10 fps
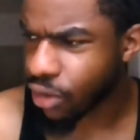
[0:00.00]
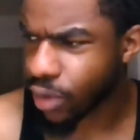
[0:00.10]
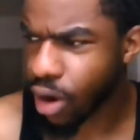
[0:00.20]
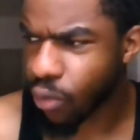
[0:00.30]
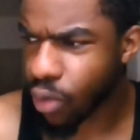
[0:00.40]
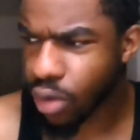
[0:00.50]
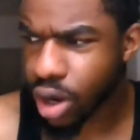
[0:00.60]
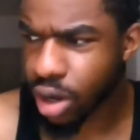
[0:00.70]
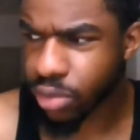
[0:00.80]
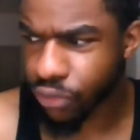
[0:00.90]
when I
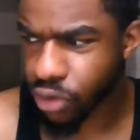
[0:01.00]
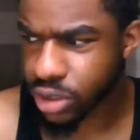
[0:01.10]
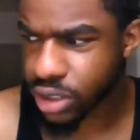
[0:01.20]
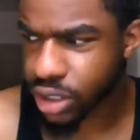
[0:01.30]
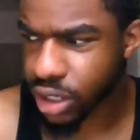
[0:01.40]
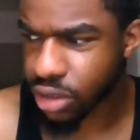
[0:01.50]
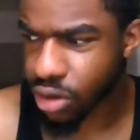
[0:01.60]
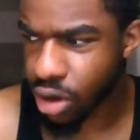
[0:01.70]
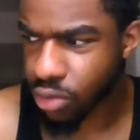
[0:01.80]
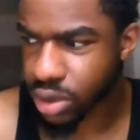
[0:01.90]
woke up, the first thing that I
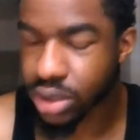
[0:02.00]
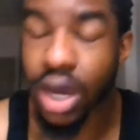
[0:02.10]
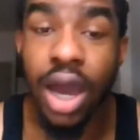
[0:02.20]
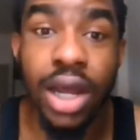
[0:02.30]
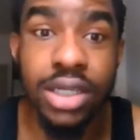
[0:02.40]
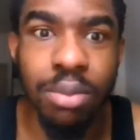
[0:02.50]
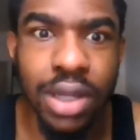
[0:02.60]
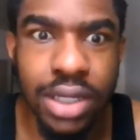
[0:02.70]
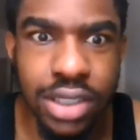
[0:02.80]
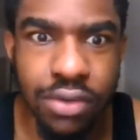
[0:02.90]
thought was, God has a
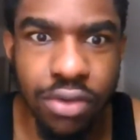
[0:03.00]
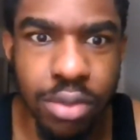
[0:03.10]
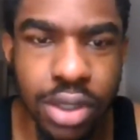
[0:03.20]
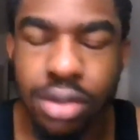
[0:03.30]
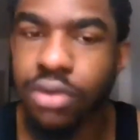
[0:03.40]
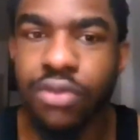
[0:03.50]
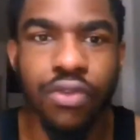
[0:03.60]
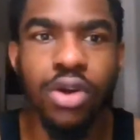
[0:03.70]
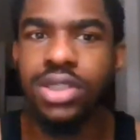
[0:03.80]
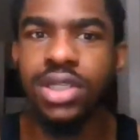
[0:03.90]
blessing for me.
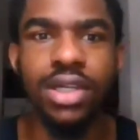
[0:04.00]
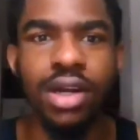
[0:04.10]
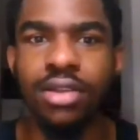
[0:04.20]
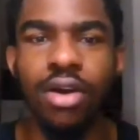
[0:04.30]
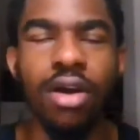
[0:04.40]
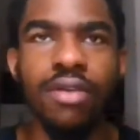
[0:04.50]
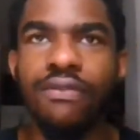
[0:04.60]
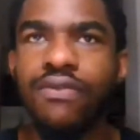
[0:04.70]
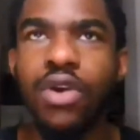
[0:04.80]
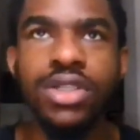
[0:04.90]
First thing that I thought,
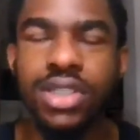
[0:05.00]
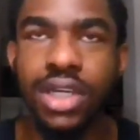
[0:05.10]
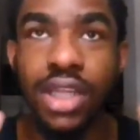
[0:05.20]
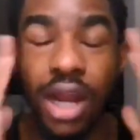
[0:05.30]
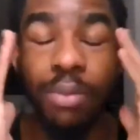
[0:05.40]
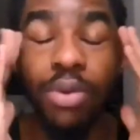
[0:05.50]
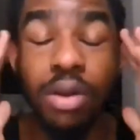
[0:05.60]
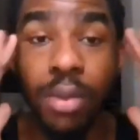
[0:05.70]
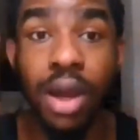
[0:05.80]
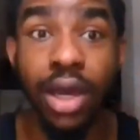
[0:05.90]
first thing that I
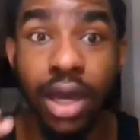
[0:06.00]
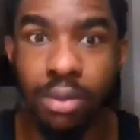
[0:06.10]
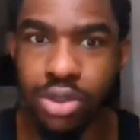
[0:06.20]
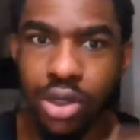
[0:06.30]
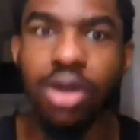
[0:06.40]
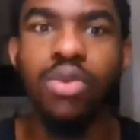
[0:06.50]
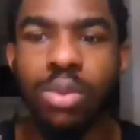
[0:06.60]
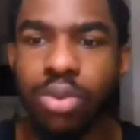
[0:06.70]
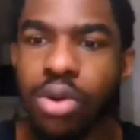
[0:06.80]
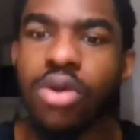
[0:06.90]
put in my head, I'm trying to
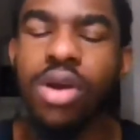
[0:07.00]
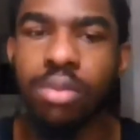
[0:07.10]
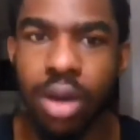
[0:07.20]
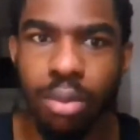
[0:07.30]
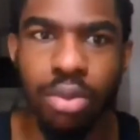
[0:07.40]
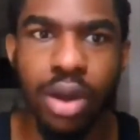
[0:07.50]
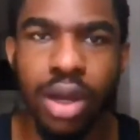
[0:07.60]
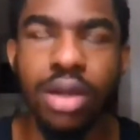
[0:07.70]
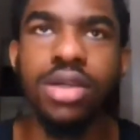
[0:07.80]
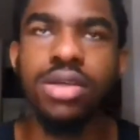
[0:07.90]
reprogram my
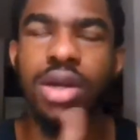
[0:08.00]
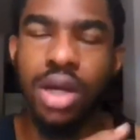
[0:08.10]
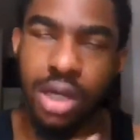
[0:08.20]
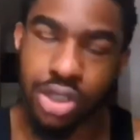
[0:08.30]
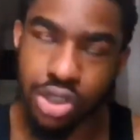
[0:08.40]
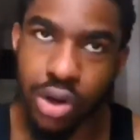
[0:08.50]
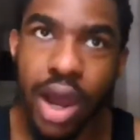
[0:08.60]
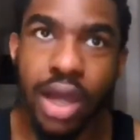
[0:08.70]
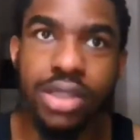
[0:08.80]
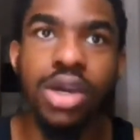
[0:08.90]
brain so that I can
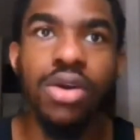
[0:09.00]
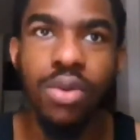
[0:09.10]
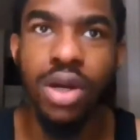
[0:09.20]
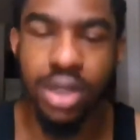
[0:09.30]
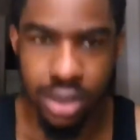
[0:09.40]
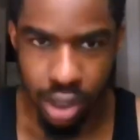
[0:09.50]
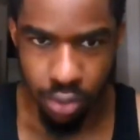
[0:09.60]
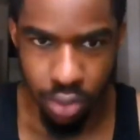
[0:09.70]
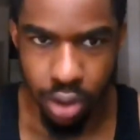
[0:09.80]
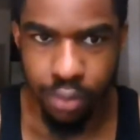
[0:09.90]
attract what it is that
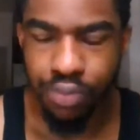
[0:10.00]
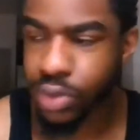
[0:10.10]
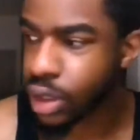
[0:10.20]
I want.